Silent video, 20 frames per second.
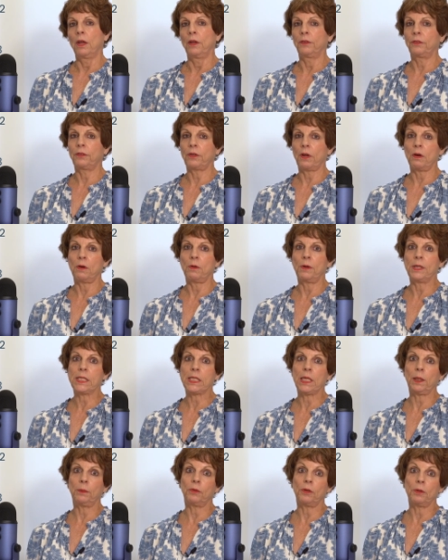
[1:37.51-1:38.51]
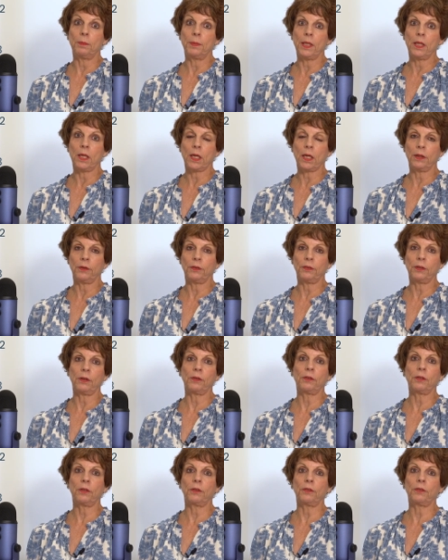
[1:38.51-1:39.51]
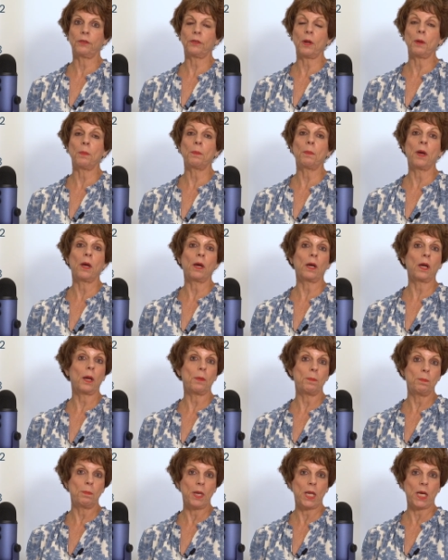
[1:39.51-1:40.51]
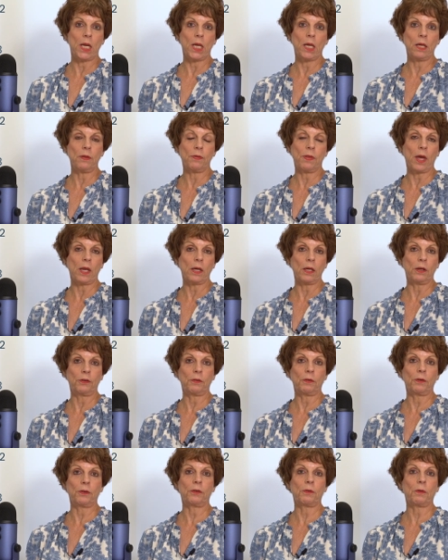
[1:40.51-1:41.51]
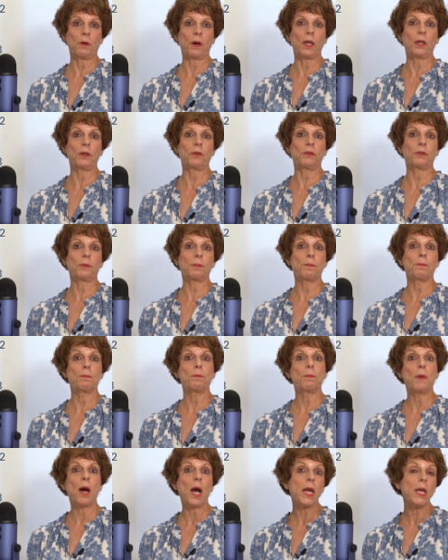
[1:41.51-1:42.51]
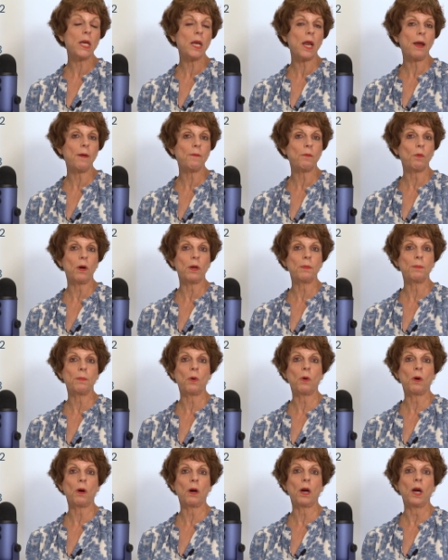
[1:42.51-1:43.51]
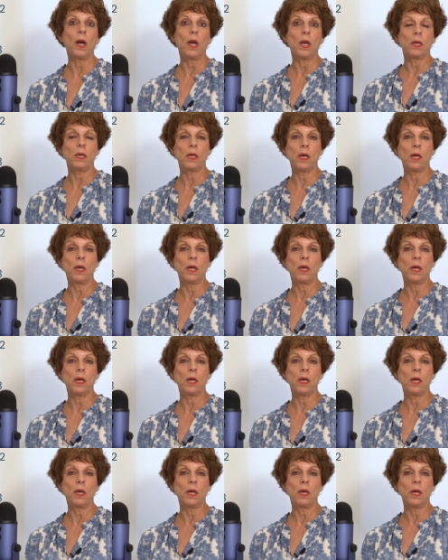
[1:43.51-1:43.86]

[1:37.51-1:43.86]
So it seems to be the consensus among many that interest rates might have one more